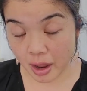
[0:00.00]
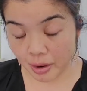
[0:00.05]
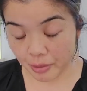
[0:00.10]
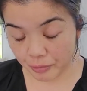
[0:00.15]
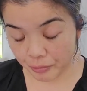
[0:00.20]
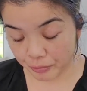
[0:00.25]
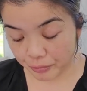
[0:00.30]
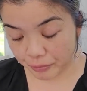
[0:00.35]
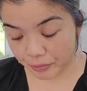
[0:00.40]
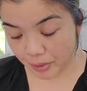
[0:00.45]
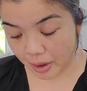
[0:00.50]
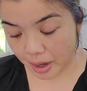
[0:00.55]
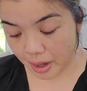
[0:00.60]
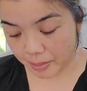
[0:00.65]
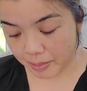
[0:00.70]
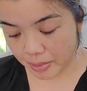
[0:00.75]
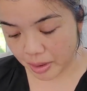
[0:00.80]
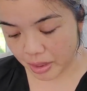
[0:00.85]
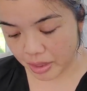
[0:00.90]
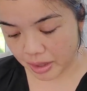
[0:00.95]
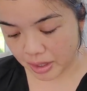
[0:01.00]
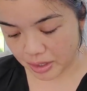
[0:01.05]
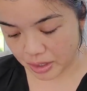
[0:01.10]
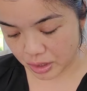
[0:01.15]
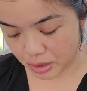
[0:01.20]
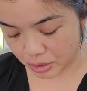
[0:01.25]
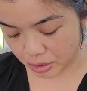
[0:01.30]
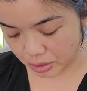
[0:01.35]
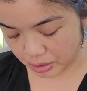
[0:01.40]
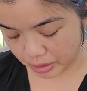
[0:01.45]
from the
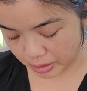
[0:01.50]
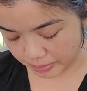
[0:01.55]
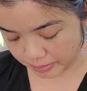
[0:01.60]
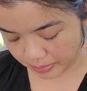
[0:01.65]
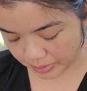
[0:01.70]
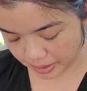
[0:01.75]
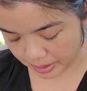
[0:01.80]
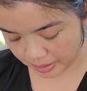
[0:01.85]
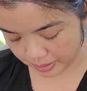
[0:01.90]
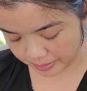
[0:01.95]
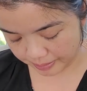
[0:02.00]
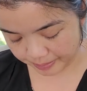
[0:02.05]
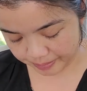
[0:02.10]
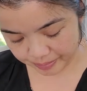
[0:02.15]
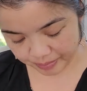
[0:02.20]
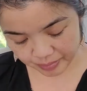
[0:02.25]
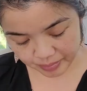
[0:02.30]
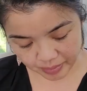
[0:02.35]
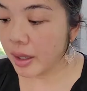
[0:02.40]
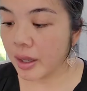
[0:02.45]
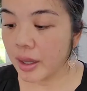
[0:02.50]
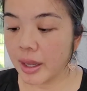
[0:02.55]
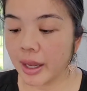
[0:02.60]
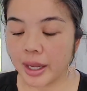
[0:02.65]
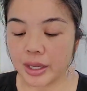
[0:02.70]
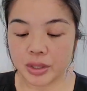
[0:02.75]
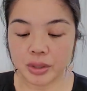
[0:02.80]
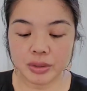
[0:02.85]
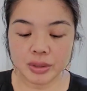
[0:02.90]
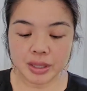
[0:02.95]
serums.
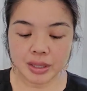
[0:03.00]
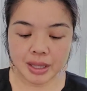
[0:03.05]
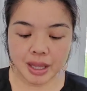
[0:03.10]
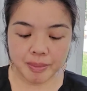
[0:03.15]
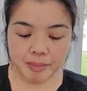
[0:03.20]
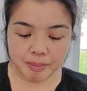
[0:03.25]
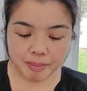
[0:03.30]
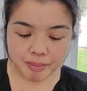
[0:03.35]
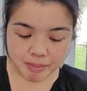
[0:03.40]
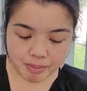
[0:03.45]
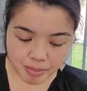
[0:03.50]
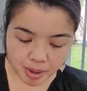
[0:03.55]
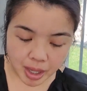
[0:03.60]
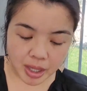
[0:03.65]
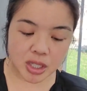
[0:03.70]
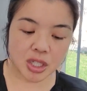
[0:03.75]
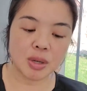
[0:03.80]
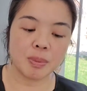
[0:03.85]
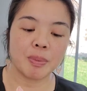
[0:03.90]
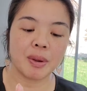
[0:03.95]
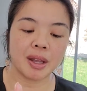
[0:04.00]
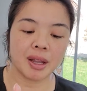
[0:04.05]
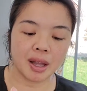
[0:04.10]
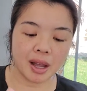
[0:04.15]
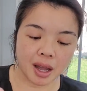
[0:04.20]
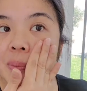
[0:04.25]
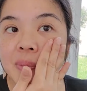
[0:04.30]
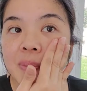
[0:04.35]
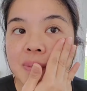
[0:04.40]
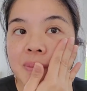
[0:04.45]
I don't need that much
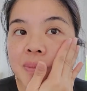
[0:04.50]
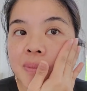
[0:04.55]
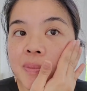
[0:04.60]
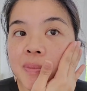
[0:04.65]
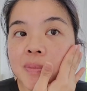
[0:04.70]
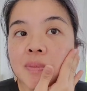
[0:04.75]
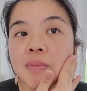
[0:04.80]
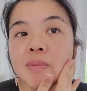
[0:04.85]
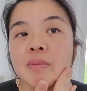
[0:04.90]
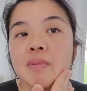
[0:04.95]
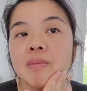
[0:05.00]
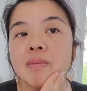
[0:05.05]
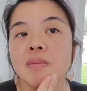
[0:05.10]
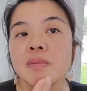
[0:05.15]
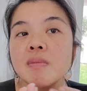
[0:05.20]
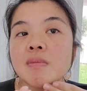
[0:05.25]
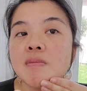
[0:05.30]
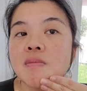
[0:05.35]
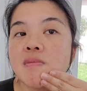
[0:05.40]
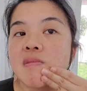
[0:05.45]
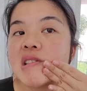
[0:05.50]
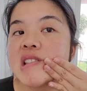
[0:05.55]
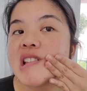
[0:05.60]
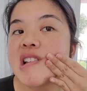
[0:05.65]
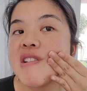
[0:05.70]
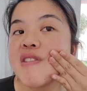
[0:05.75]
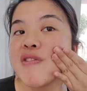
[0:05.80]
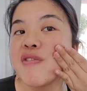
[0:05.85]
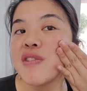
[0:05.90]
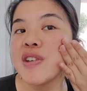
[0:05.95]
because I'm only doing half my face.
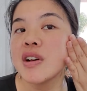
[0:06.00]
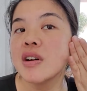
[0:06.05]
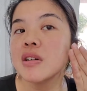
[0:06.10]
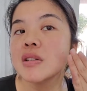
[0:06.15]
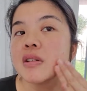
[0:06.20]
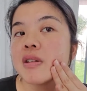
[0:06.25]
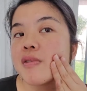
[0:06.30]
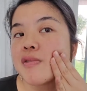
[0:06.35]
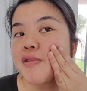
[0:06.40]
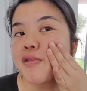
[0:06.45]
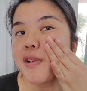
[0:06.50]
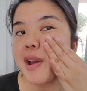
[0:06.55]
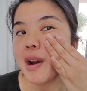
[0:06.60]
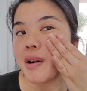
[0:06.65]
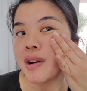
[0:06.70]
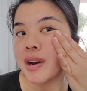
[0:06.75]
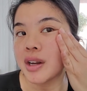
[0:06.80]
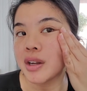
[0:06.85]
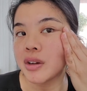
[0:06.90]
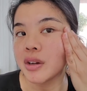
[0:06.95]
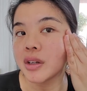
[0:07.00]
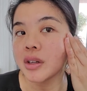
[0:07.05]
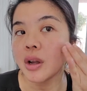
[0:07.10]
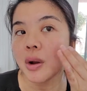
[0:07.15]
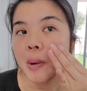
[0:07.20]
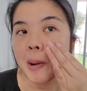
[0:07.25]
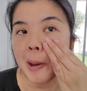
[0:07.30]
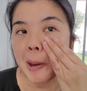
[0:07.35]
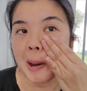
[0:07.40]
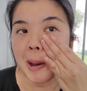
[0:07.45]
It feels very good
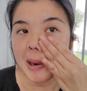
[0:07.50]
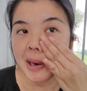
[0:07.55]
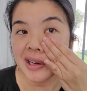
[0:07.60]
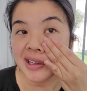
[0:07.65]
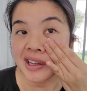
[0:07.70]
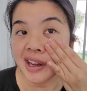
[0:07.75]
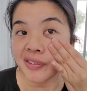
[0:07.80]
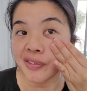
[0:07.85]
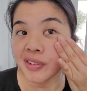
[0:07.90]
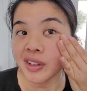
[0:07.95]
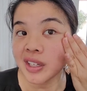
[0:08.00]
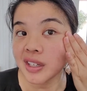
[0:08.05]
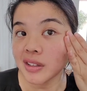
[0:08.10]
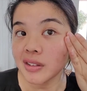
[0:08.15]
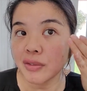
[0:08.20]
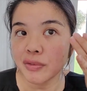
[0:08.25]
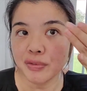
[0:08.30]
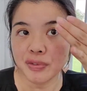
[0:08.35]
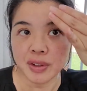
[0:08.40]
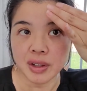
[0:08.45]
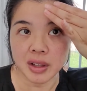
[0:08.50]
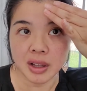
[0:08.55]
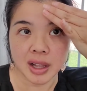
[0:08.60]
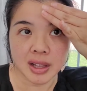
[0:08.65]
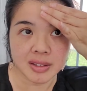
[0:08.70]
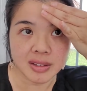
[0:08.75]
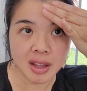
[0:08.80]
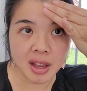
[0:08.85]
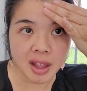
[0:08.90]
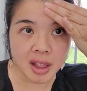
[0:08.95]
going on. It definitely doesn't feel
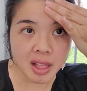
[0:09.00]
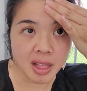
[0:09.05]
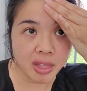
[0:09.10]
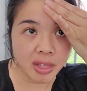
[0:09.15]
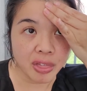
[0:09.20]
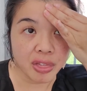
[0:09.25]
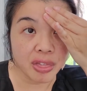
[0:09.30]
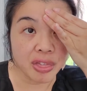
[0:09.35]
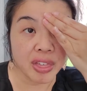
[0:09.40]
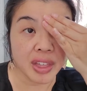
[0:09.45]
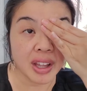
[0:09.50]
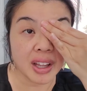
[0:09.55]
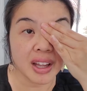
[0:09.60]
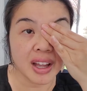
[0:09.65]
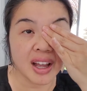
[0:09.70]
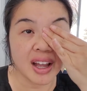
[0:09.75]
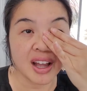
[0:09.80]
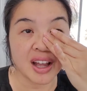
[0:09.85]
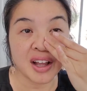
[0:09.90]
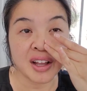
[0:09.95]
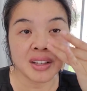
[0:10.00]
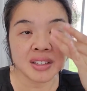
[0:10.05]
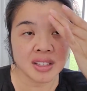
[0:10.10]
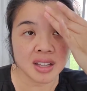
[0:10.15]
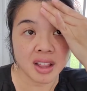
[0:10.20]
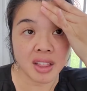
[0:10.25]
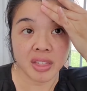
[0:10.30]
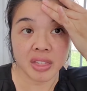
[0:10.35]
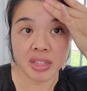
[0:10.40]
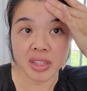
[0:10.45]
as thick
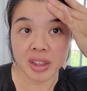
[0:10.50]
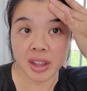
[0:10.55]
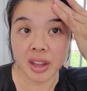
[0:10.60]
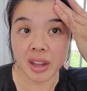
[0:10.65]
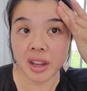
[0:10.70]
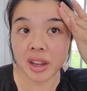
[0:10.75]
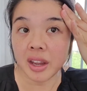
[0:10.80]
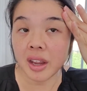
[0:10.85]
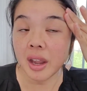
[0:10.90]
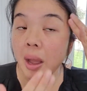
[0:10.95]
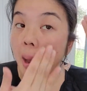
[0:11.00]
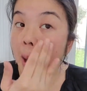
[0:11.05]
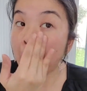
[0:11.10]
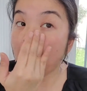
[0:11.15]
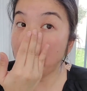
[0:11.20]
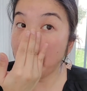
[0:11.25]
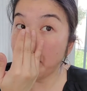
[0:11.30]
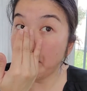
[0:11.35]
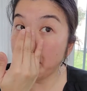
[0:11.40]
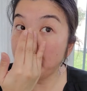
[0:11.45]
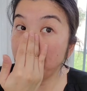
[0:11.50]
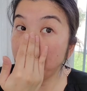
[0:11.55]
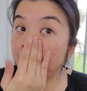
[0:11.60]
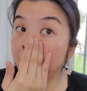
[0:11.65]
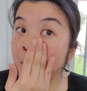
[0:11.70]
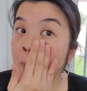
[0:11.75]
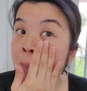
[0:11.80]
as the um,